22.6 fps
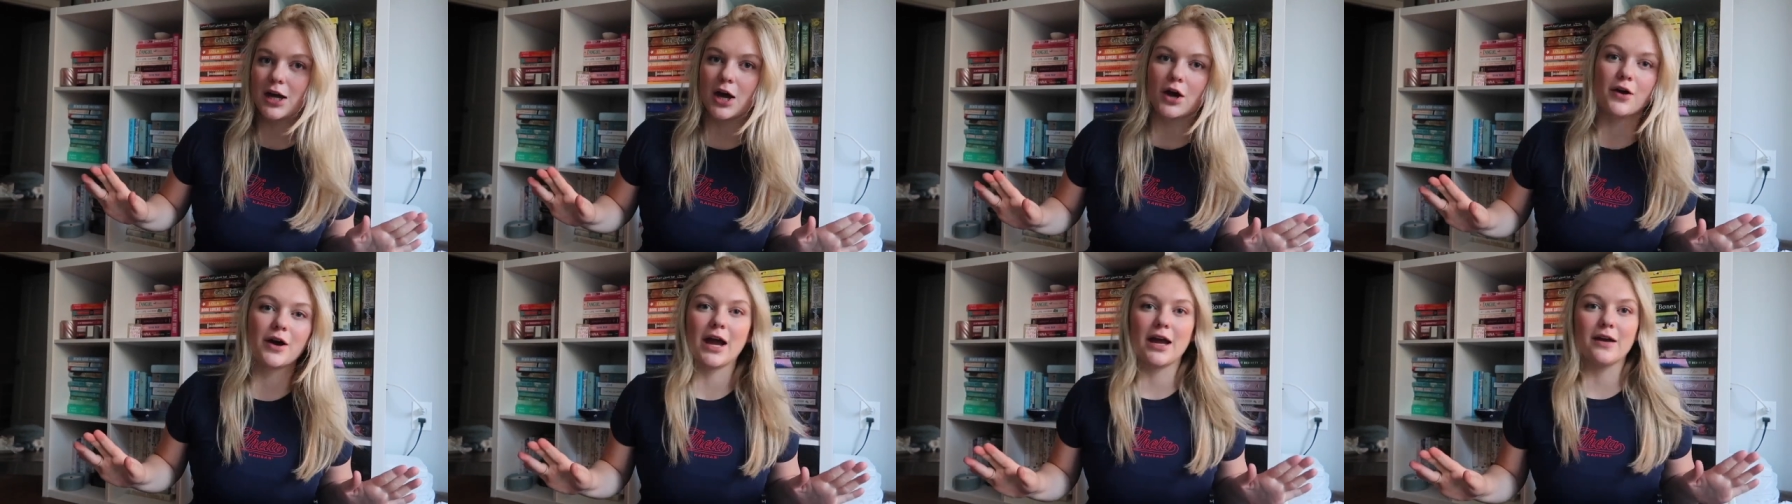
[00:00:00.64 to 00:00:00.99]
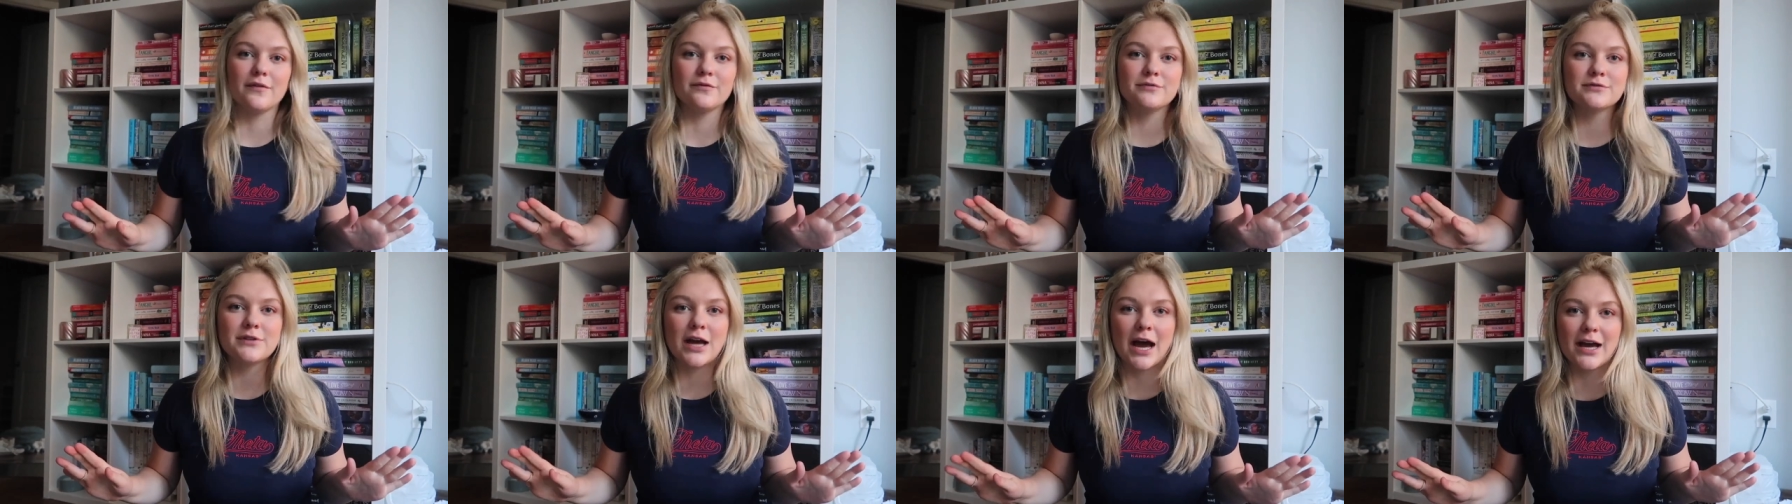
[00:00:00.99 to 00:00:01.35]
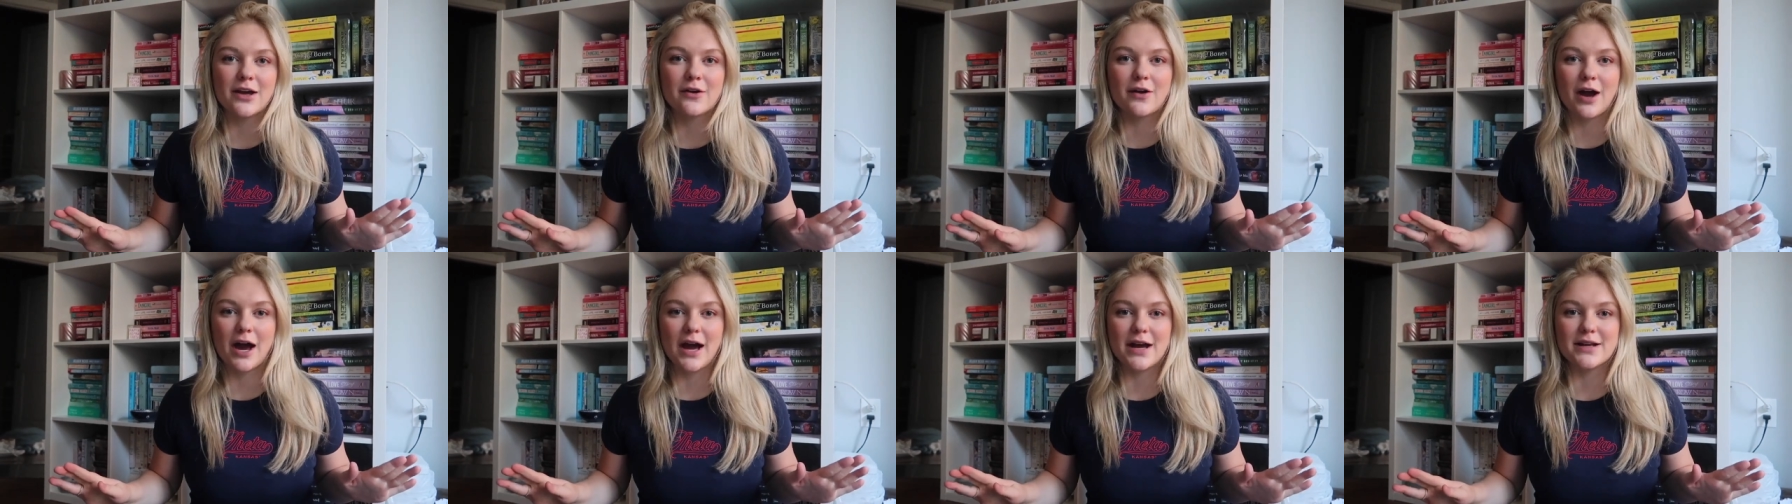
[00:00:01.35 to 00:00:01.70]
Okay, hi
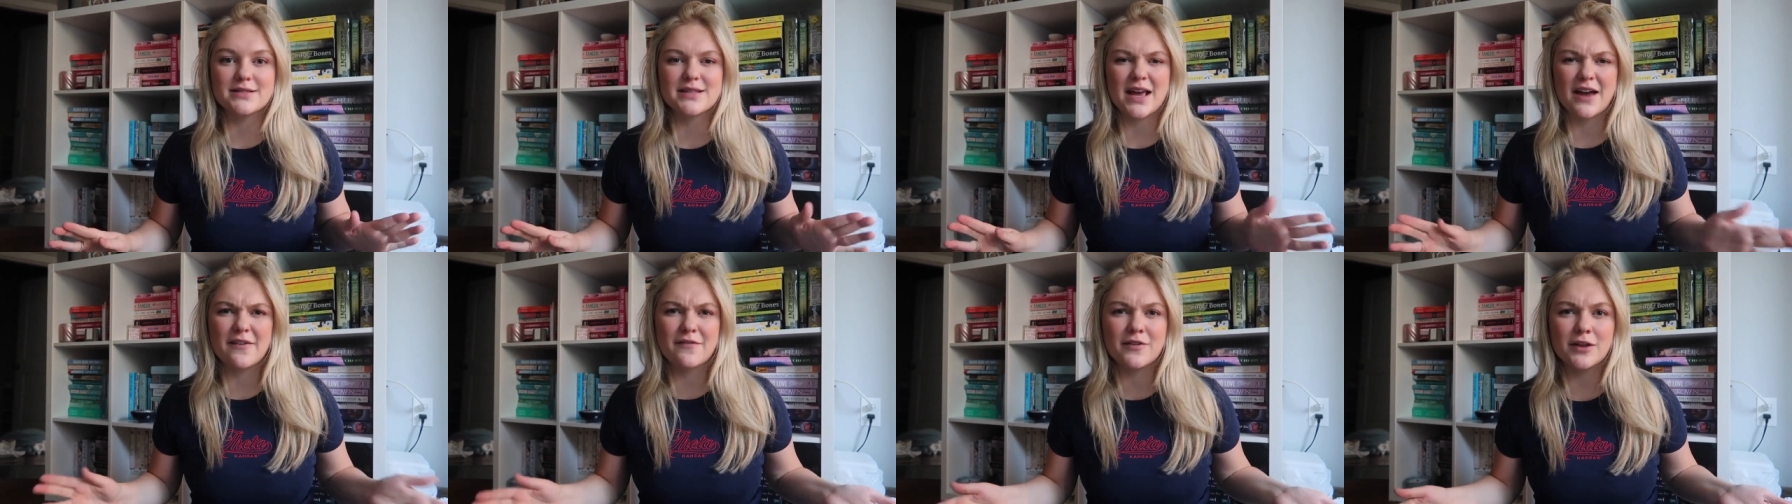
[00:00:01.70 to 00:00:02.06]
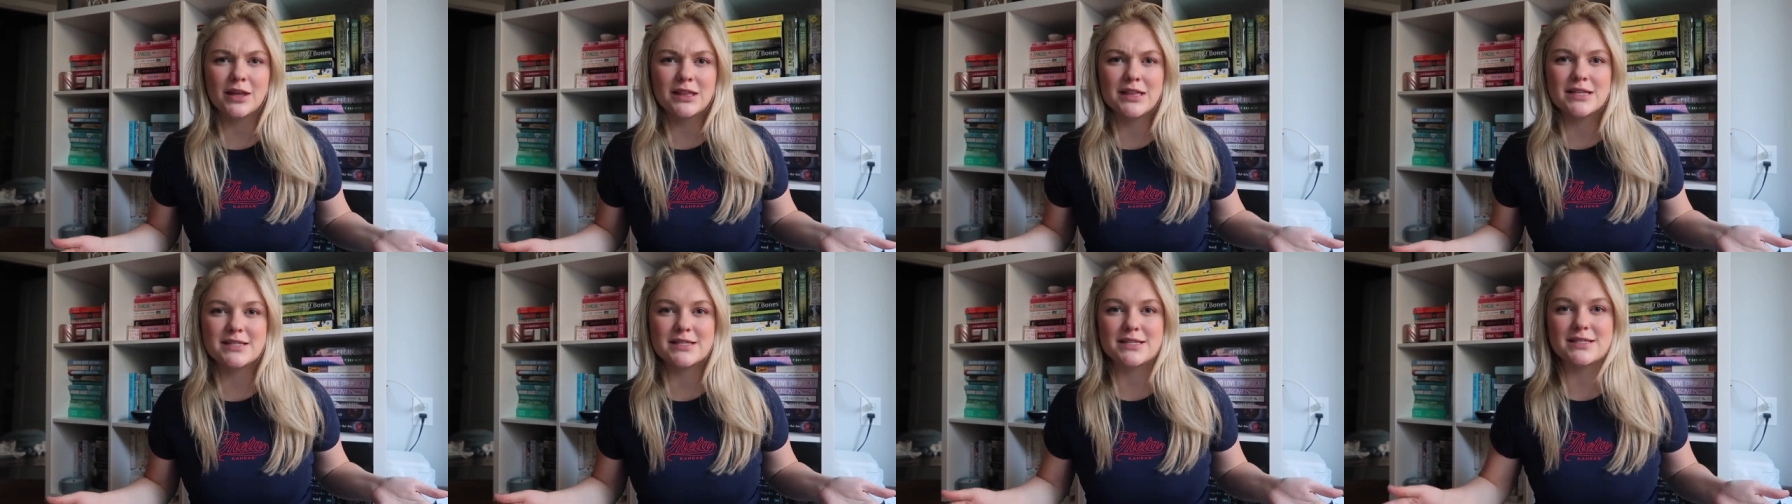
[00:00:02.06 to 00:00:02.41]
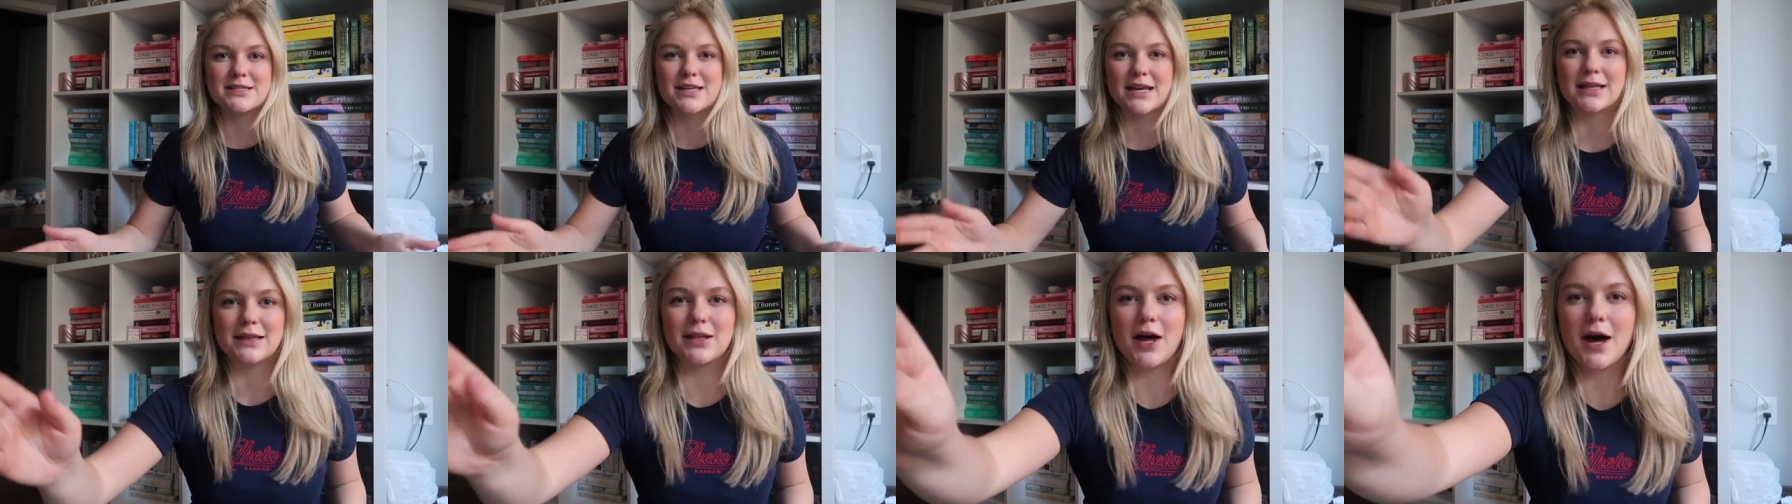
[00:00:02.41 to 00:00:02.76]
you guys. I feel like this is
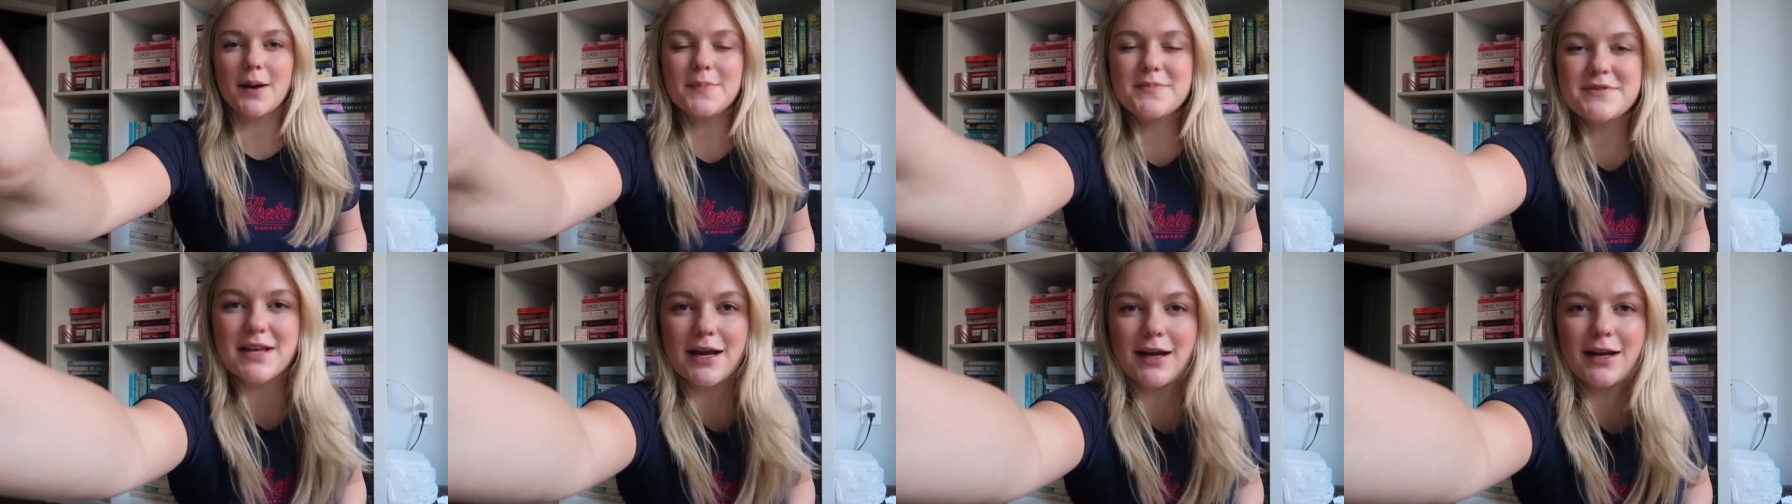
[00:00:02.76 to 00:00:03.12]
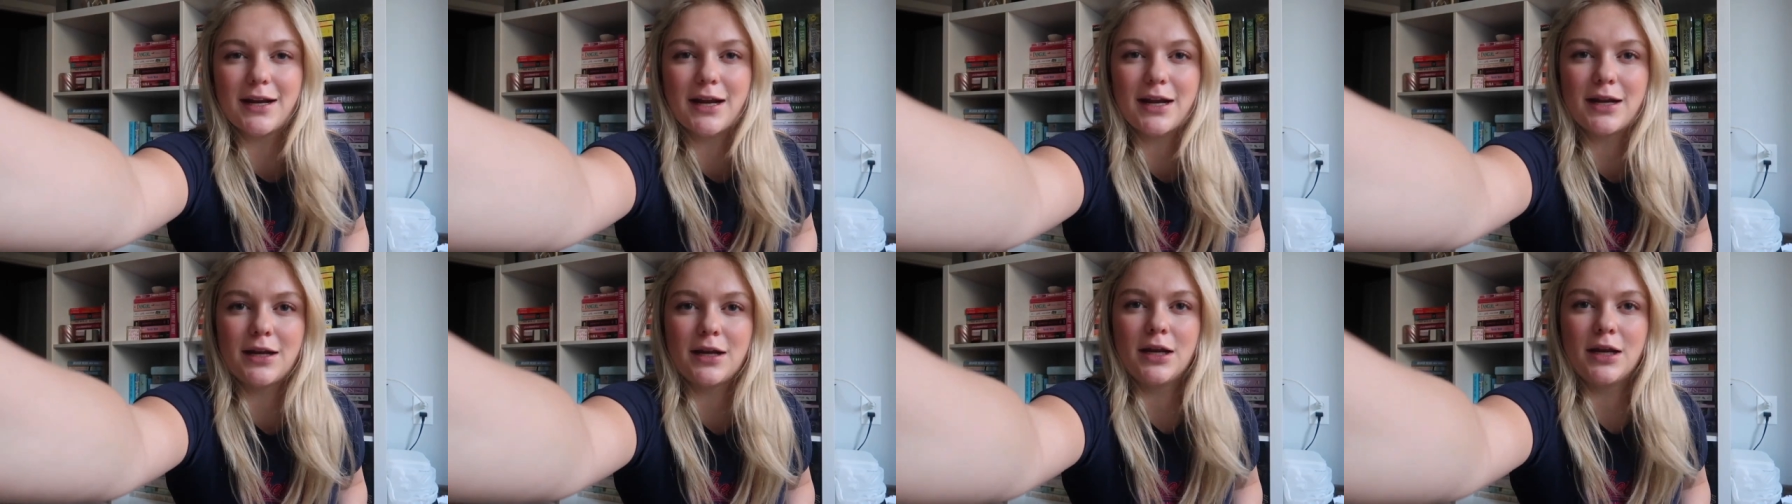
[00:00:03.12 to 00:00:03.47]
like lopsided.